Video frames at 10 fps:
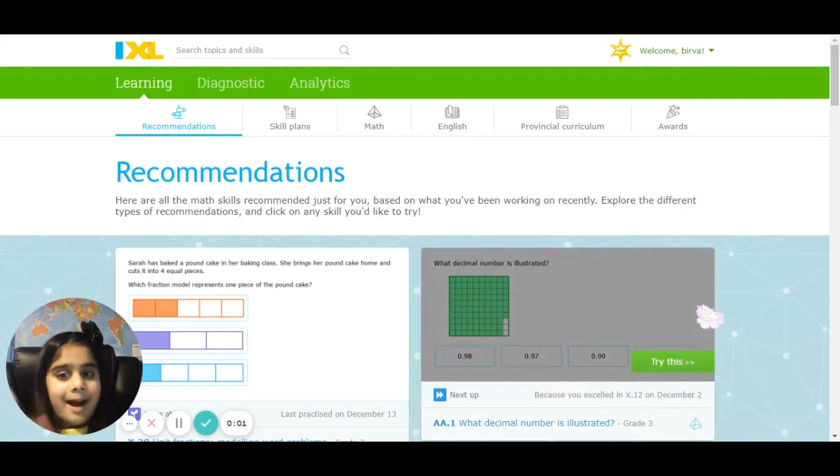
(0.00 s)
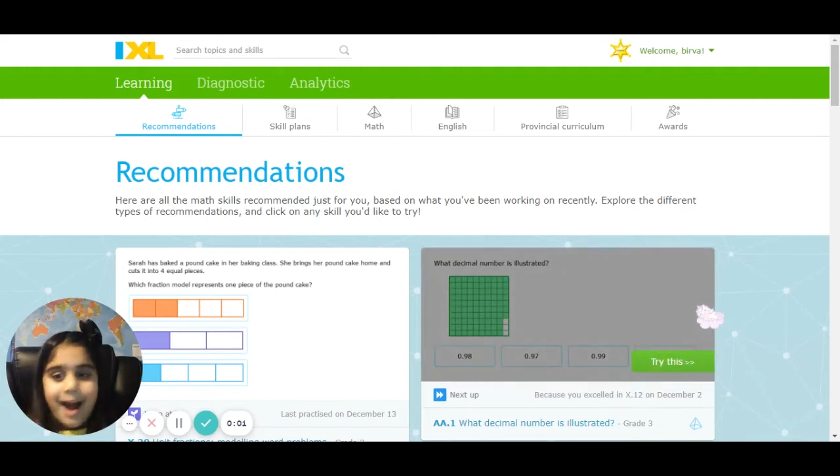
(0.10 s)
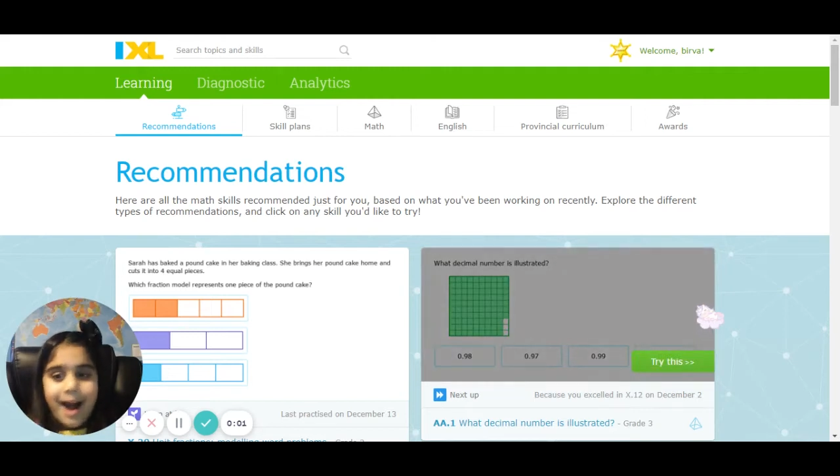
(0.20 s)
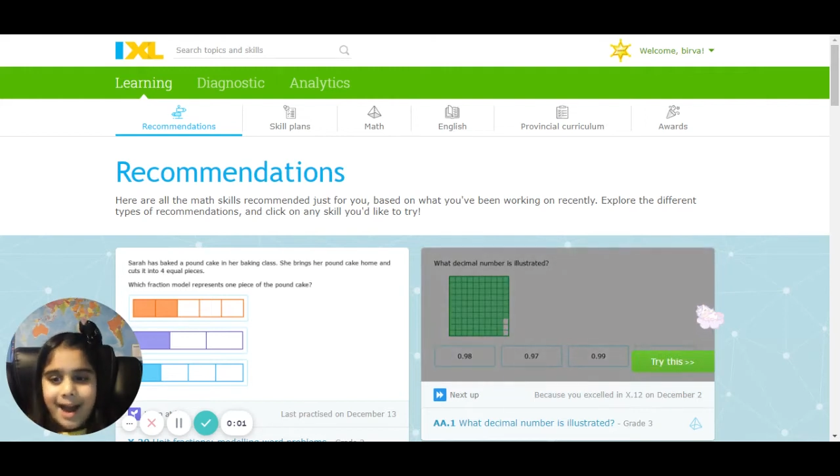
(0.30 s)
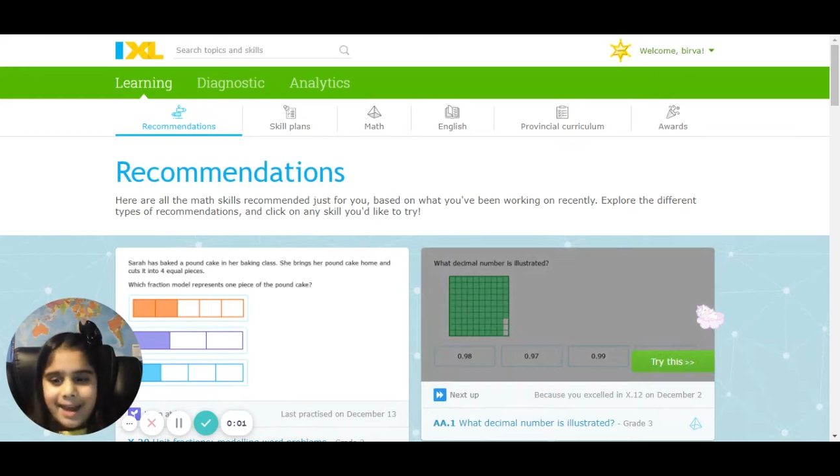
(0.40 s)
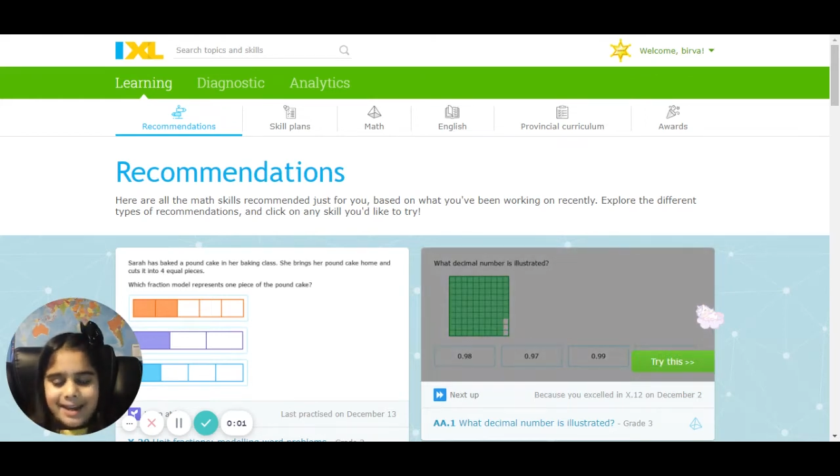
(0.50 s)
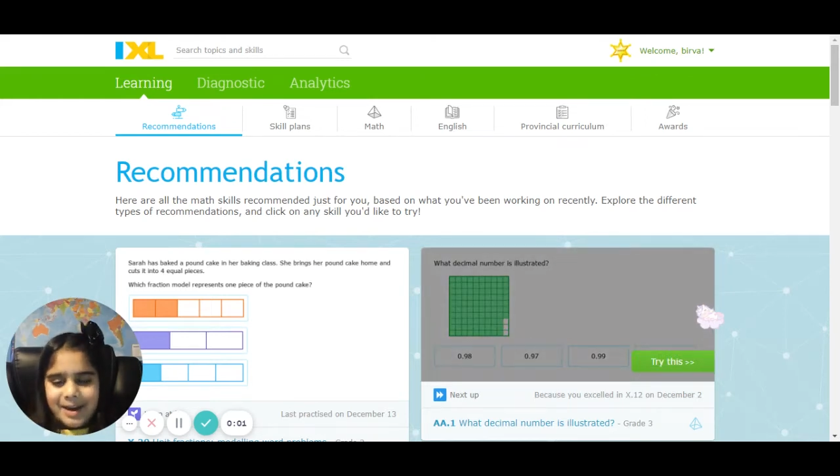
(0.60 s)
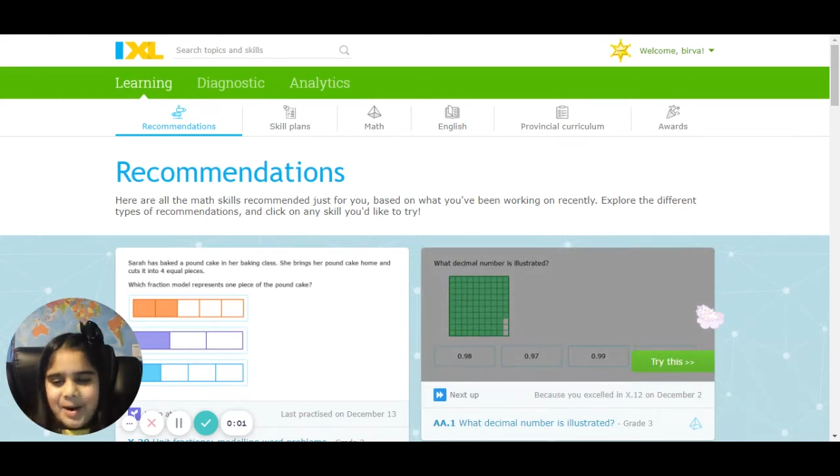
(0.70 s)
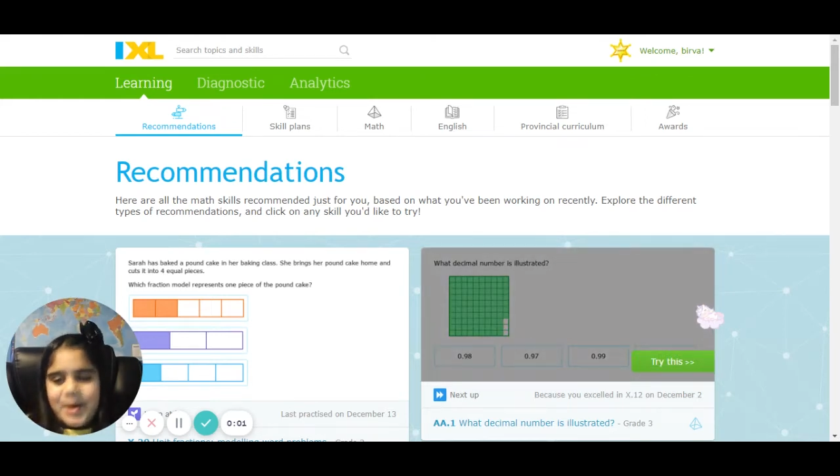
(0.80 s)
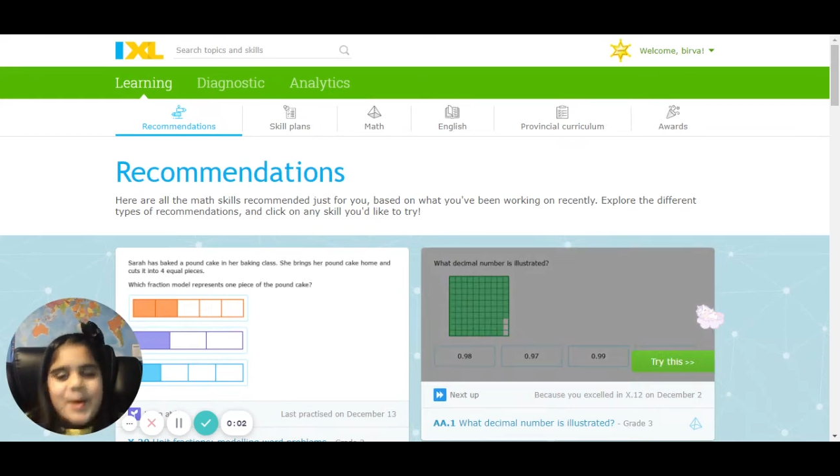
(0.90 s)
Hi,
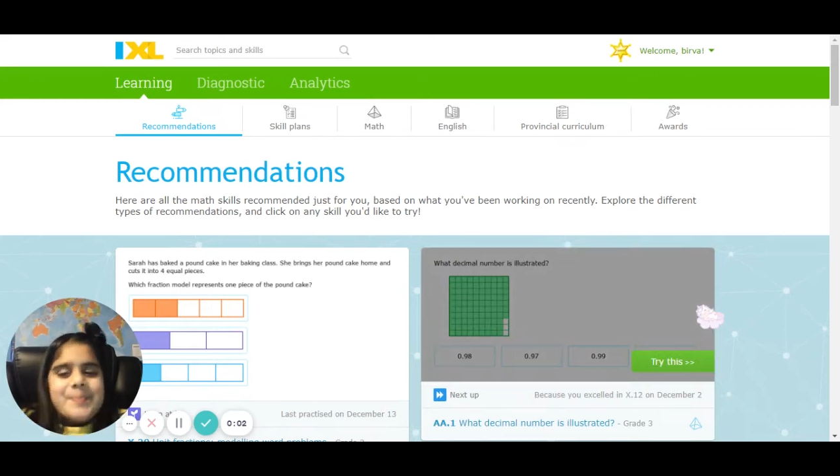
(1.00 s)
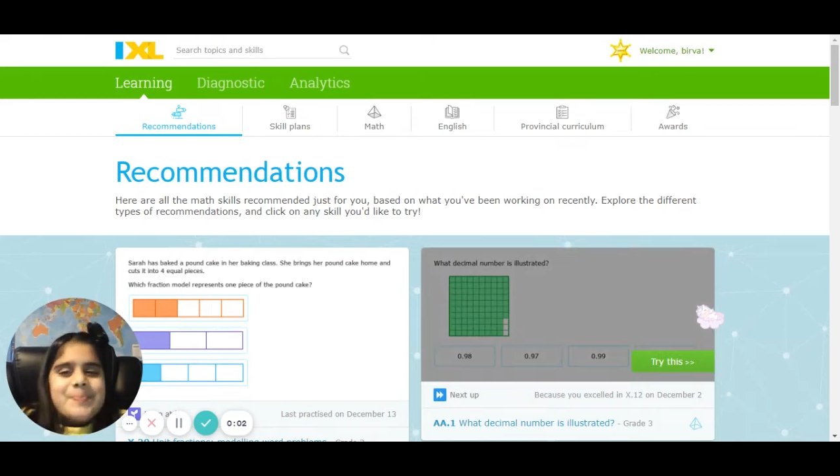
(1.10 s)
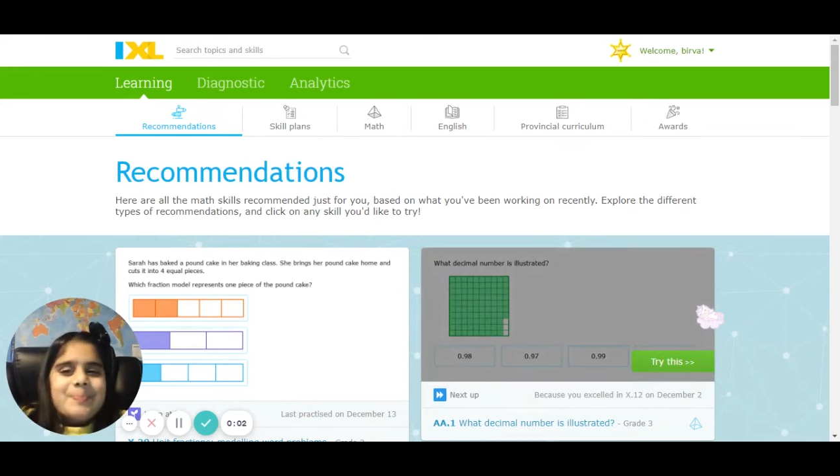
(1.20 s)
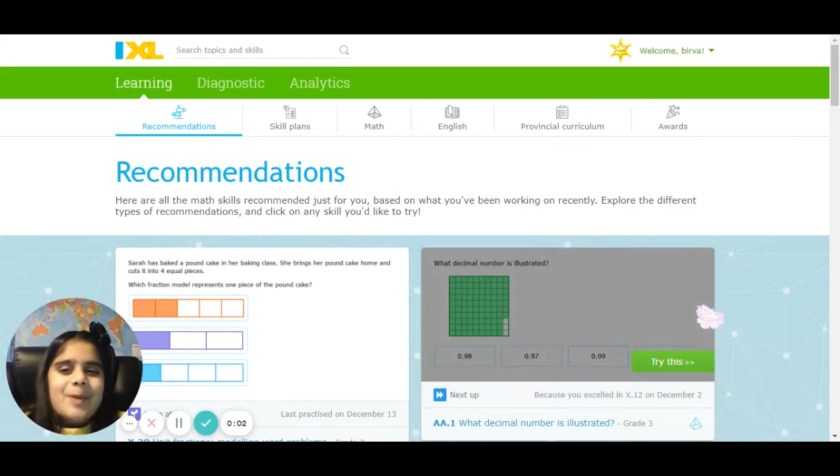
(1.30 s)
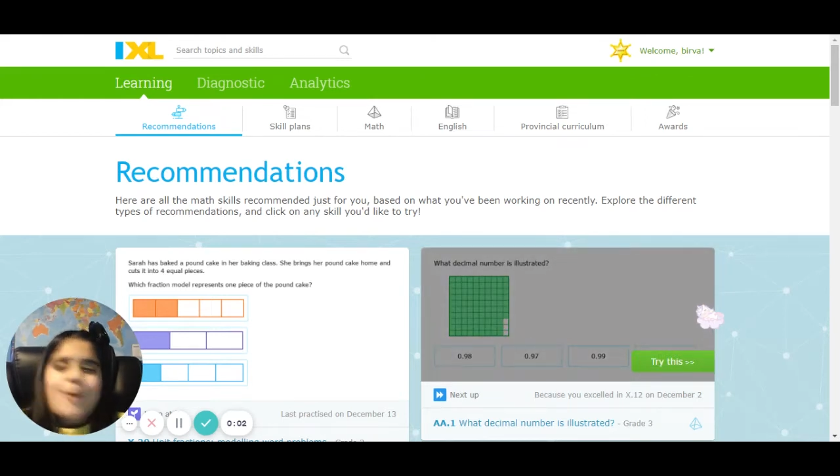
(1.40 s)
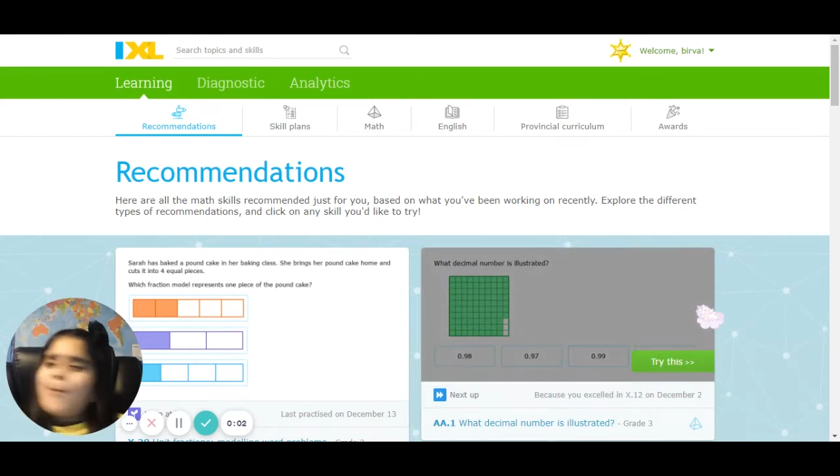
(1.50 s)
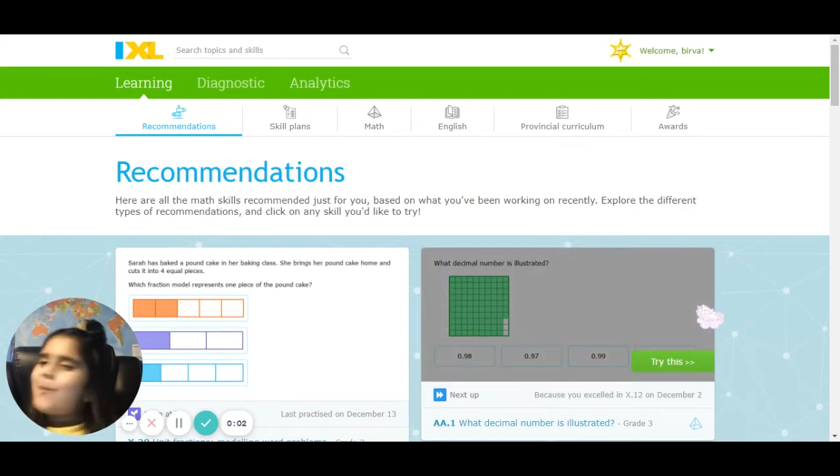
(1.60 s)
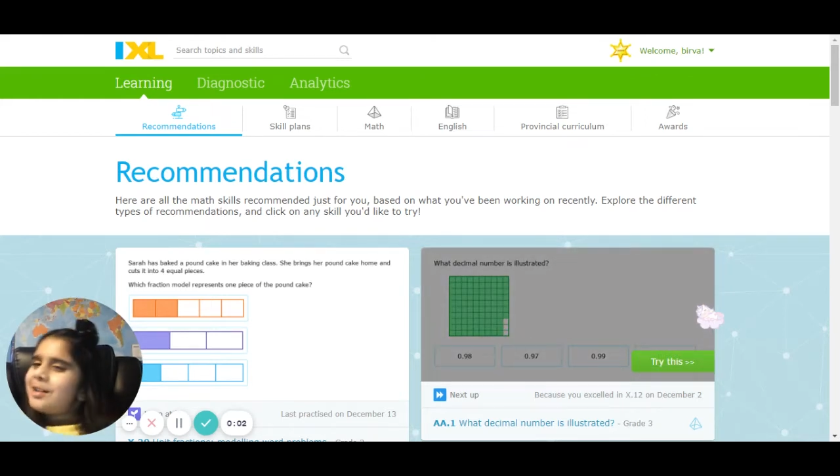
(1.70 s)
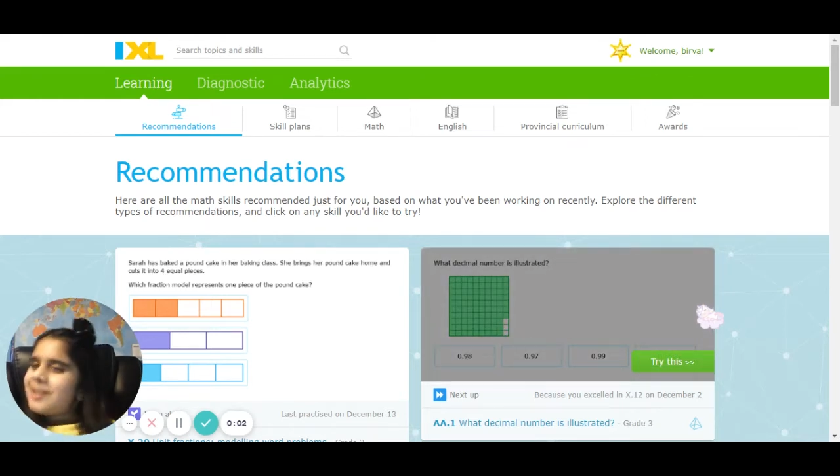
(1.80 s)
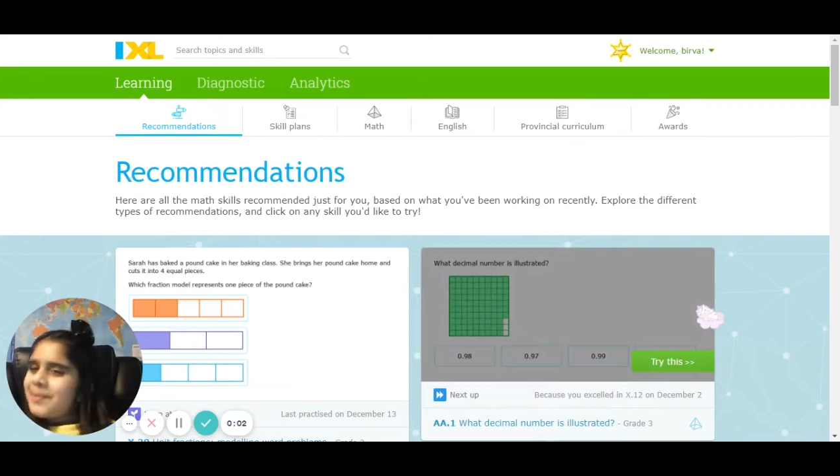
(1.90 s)

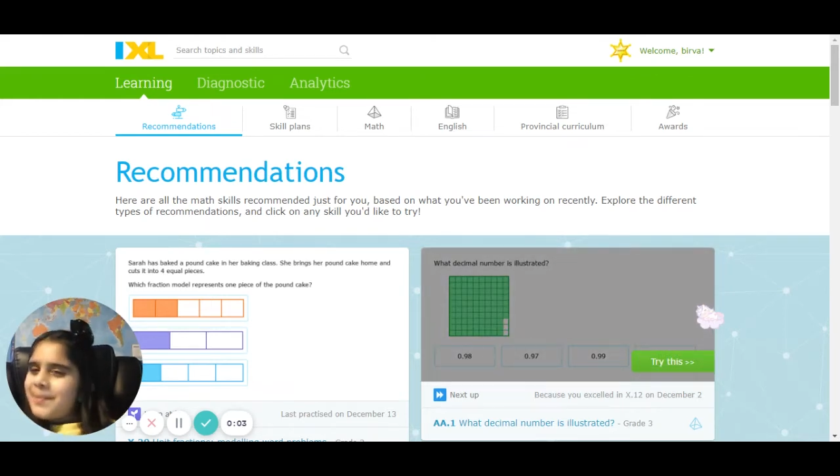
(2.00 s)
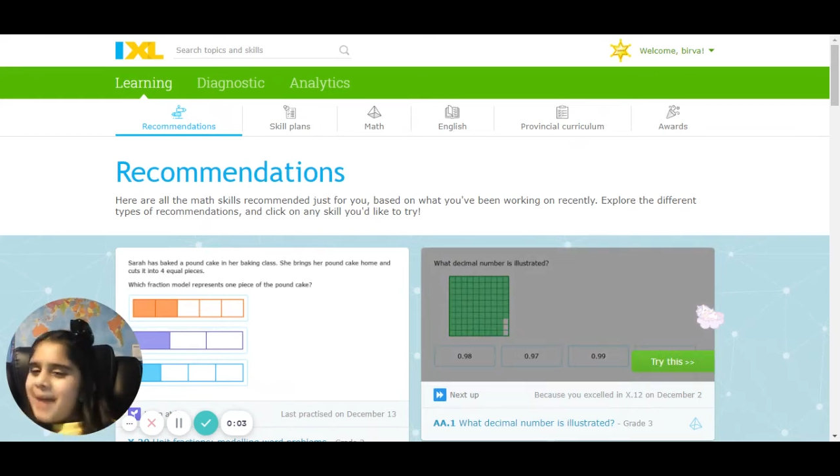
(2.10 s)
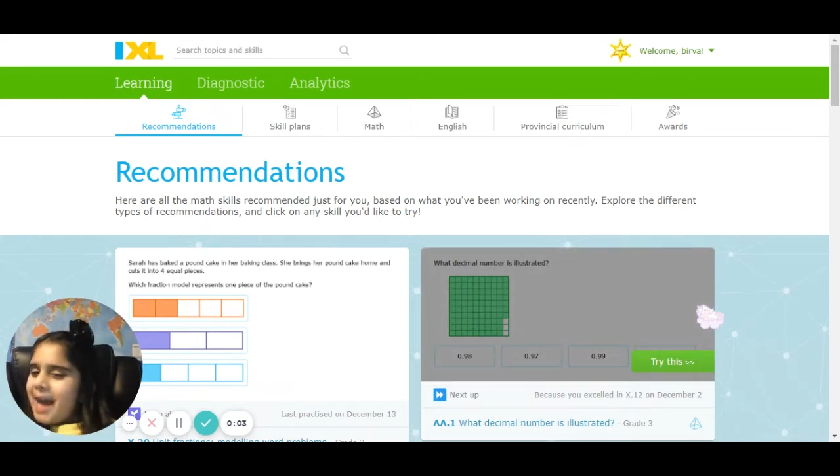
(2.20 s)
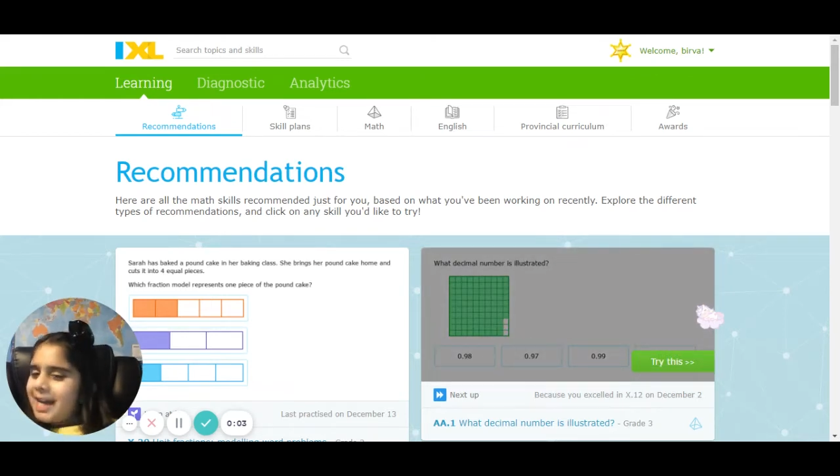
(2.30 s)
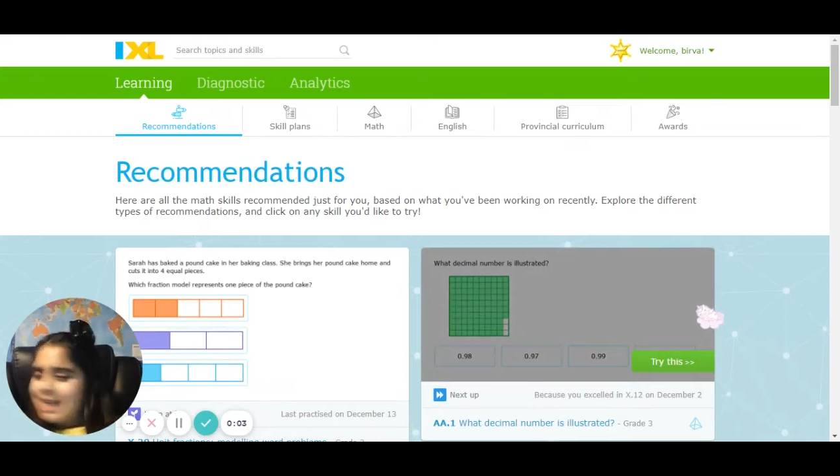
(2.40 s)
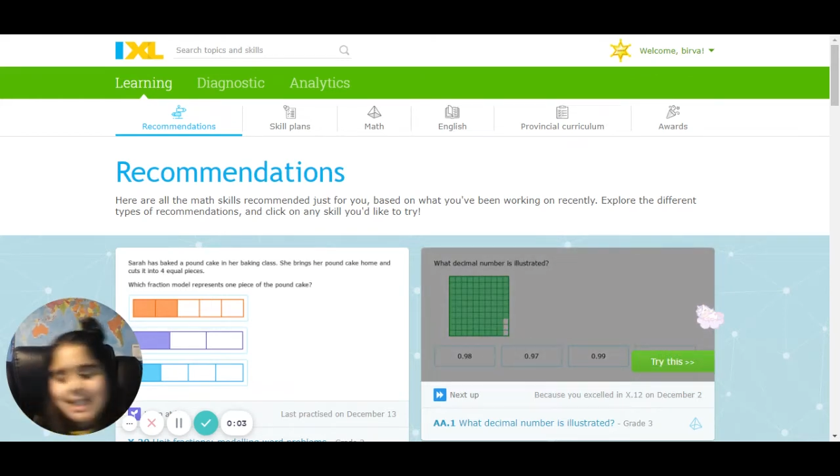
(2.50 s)
welcome back.